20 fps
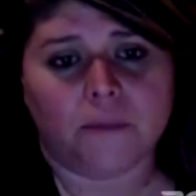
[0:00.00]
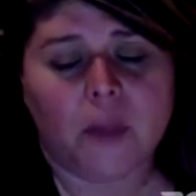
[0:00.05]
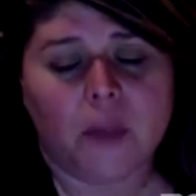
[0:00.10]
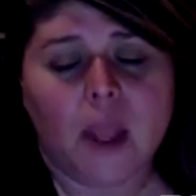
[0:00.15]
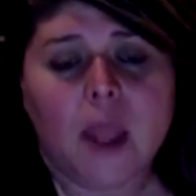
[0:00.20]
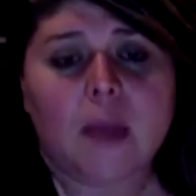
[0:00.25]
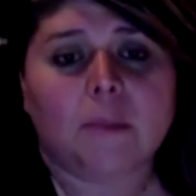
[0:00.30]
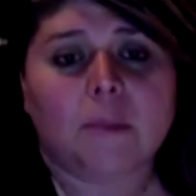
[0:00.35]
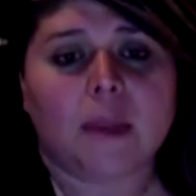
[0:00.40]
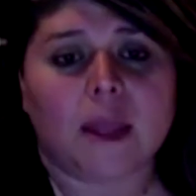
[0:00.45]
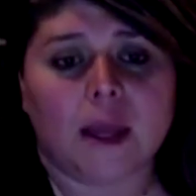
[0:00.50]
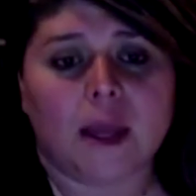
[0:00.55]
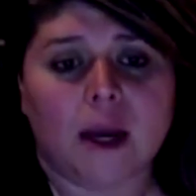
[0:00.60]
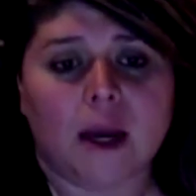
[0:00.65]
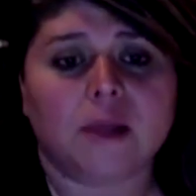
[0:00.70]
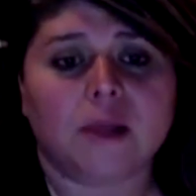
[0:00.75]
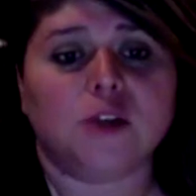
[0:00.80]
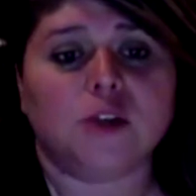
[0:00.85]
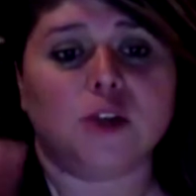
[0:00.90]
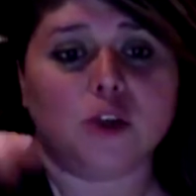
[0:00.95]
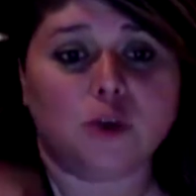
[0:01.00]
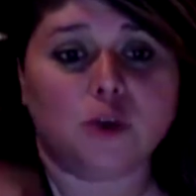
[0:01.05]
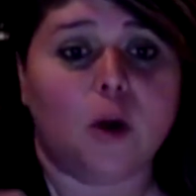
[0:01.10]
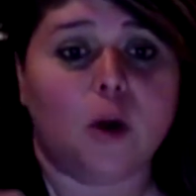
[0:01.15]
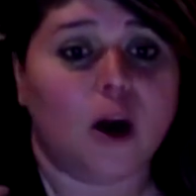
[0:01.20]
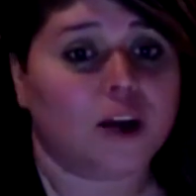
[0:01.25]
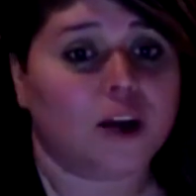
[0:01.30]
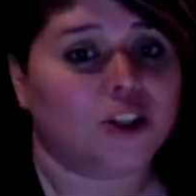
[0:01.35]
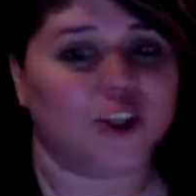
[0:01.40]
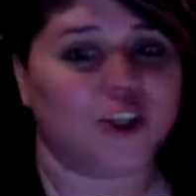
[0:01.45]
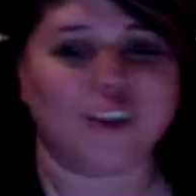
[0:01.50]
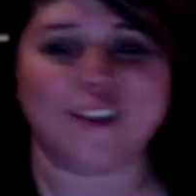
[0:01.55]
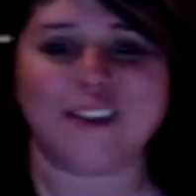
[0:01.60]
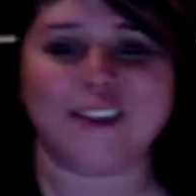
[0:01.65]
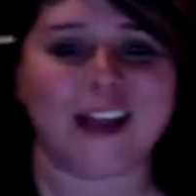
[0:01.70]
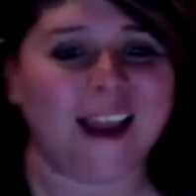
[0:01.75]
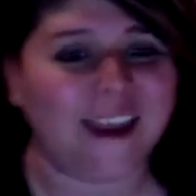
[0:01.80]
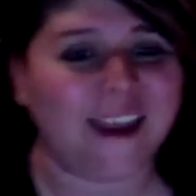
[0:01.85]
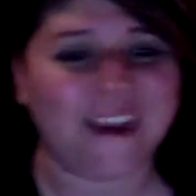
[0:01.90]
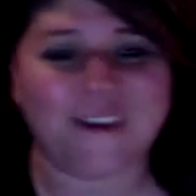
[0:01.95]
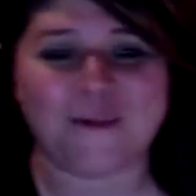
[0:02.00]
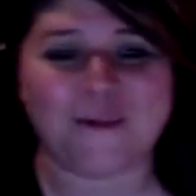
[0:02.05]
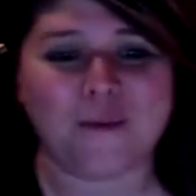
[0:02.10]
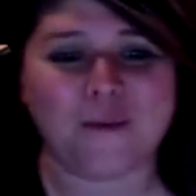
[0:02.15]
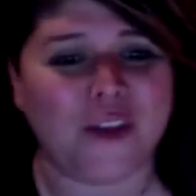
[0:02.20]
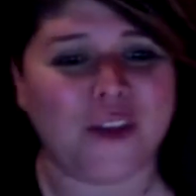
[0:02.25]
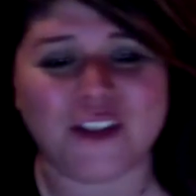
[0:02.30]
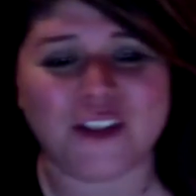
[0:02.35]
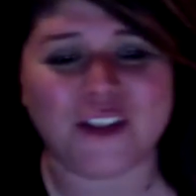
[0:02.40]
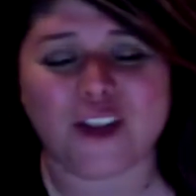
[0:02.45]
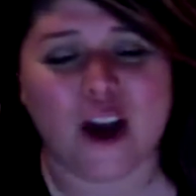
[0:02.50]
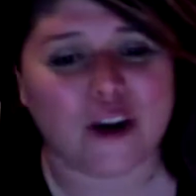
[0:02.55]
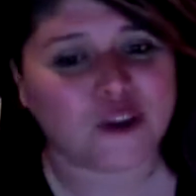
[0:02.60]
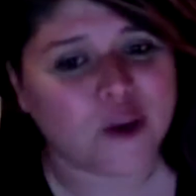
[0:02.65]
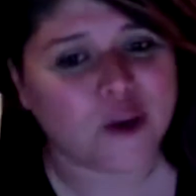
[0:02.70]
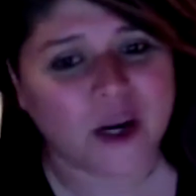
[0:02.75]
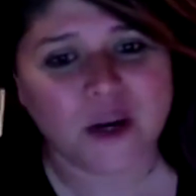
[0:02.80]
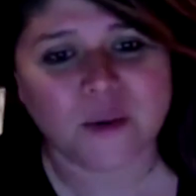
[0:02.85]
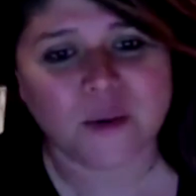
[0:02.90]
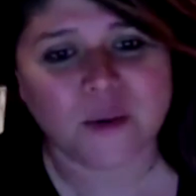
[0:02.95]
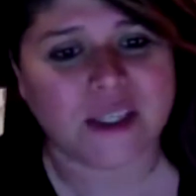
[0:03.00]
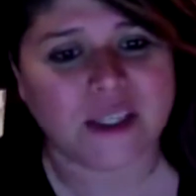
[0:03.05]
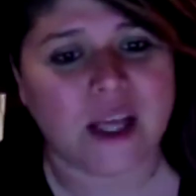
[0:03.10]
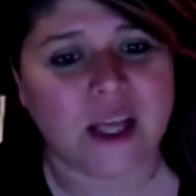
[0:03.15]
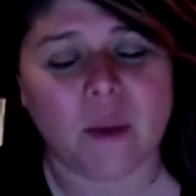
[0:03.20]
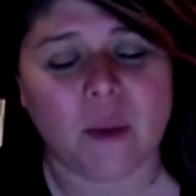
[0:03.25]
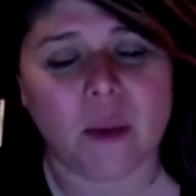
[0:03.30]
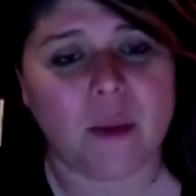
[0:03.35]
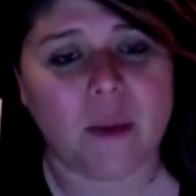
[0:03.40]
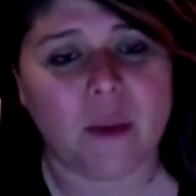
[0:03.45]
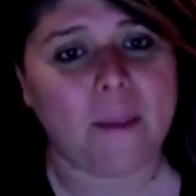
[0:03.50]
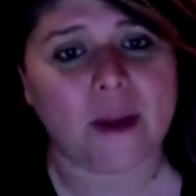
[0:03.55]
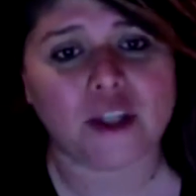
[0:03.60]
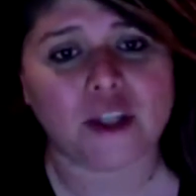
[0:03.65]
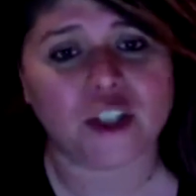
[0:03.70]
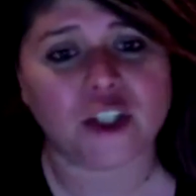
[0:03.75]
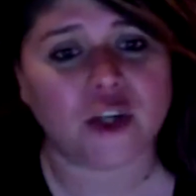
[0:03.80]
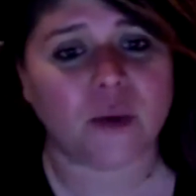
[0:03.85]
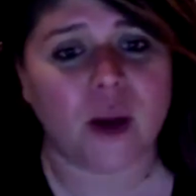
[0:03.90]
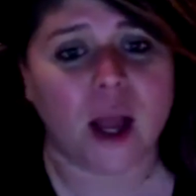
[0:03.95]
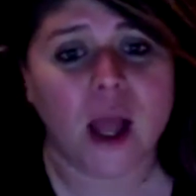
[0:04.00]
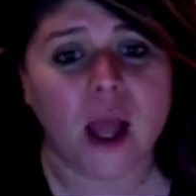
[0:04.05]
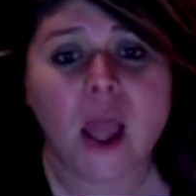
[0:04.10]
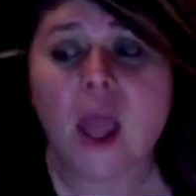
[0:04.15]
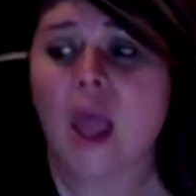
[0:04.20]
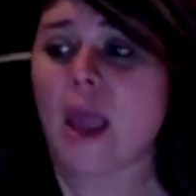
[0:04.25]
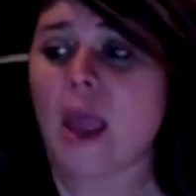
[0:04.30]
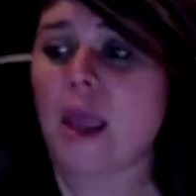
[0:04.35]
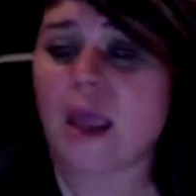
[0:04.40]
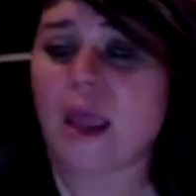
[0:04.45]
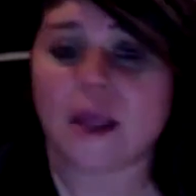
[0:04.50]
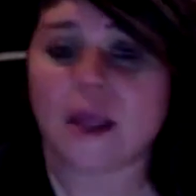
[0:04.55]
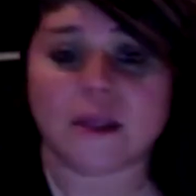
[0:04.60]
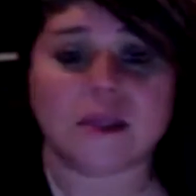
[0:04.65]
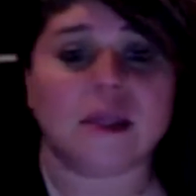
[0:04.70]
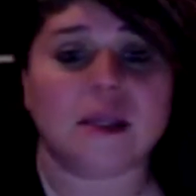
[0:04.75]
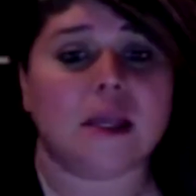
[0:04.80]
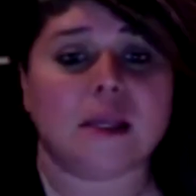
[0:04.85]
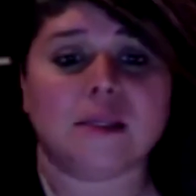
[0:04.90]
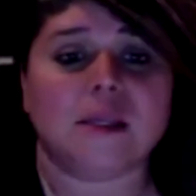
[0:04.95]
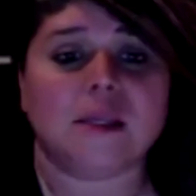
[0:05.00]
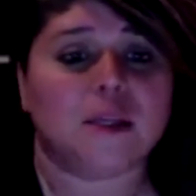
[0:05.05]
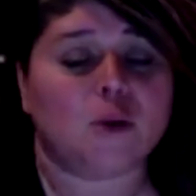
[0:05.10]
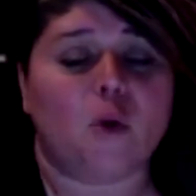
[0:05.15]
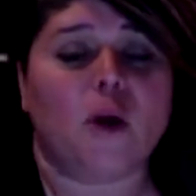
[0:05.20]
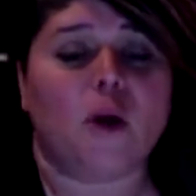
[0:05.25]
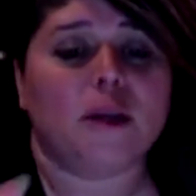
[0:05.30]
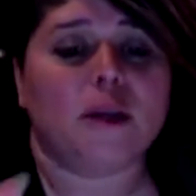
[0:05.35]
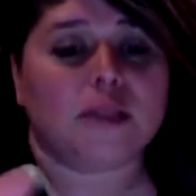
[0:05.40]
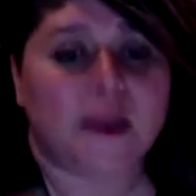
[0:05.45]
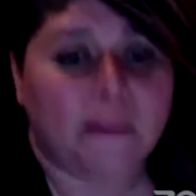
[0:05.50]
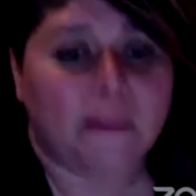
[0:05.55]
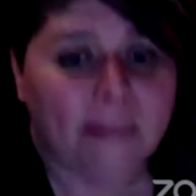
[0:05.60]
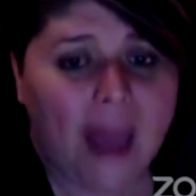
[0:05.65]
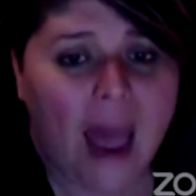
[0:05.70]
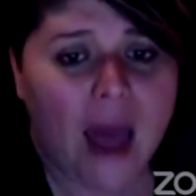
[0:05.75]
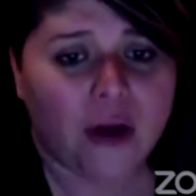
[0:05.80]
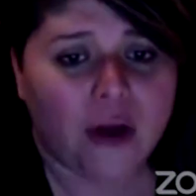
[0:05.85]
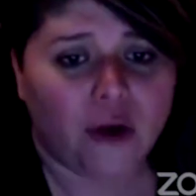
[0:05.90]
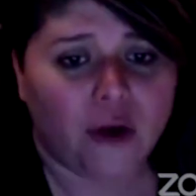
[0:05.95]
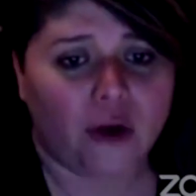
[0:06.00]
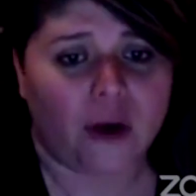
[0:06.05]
because you are just like the dog trainer was telling me about Bashira. It isn't going to matter if